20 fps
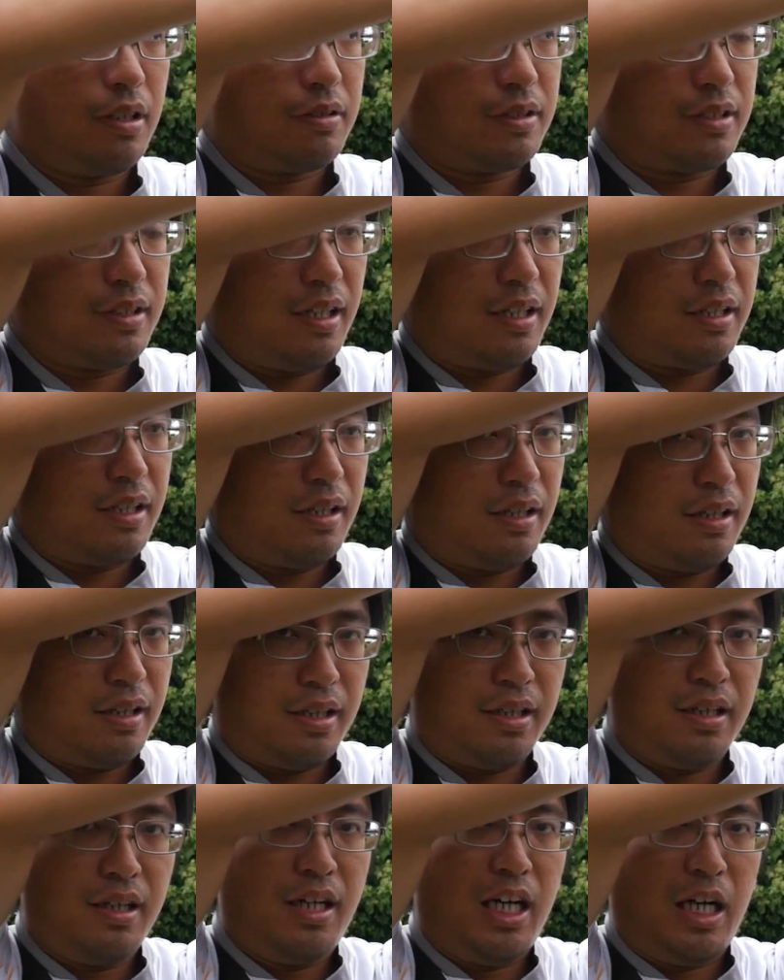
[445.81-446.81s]
They'll start
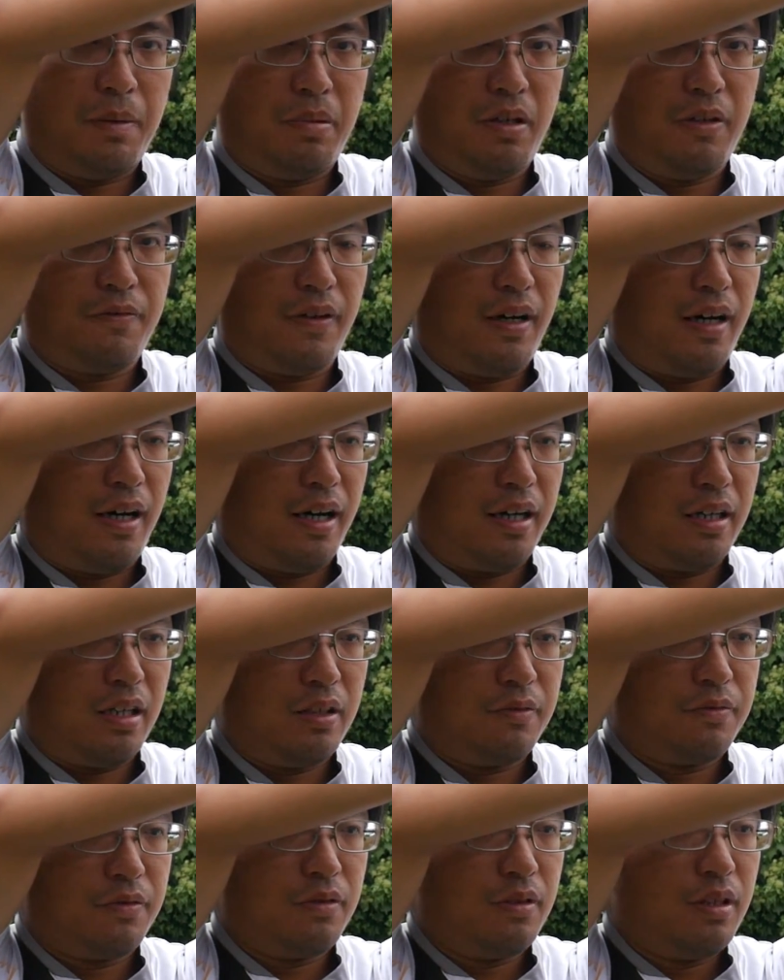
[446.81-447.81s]
high above eye
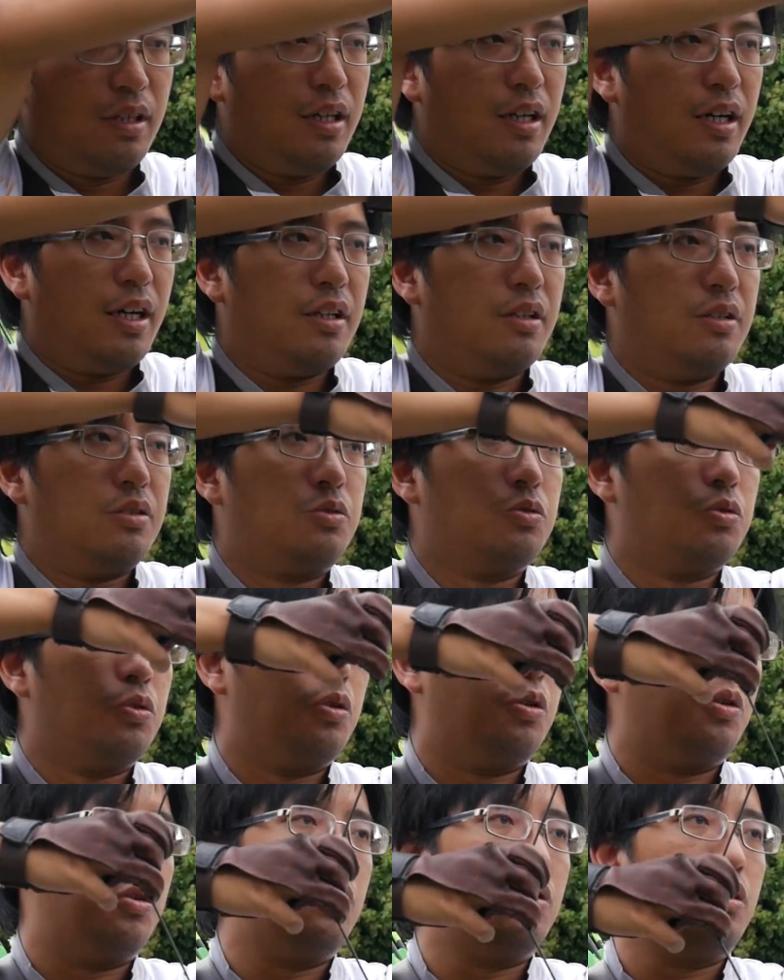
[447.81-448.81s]
level and then
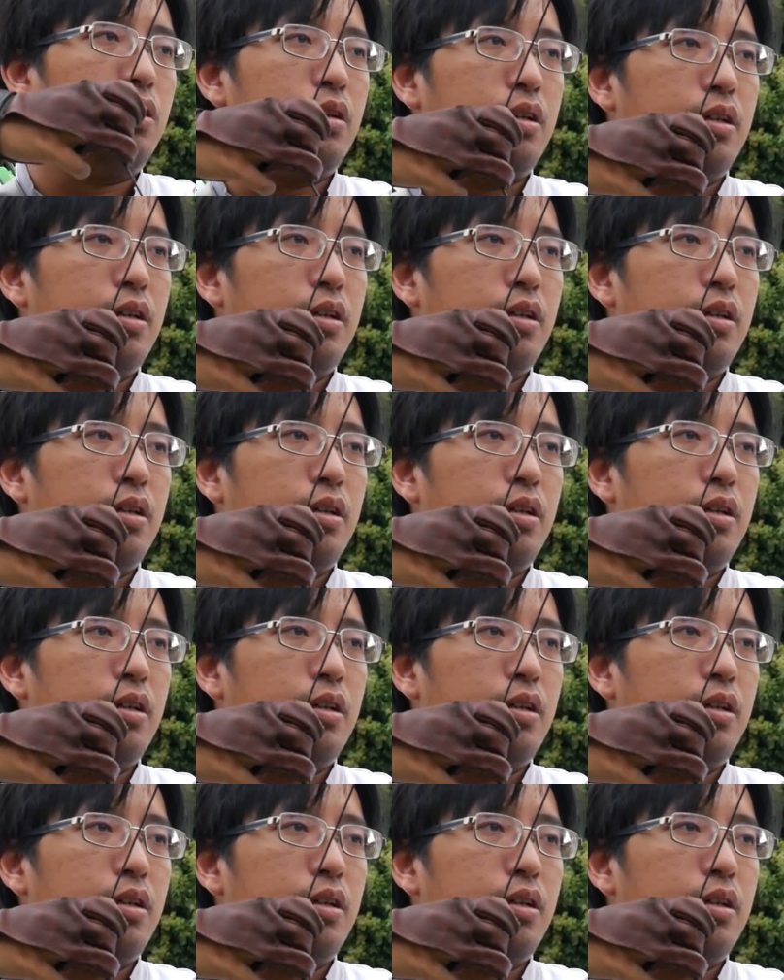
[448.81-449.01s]
draw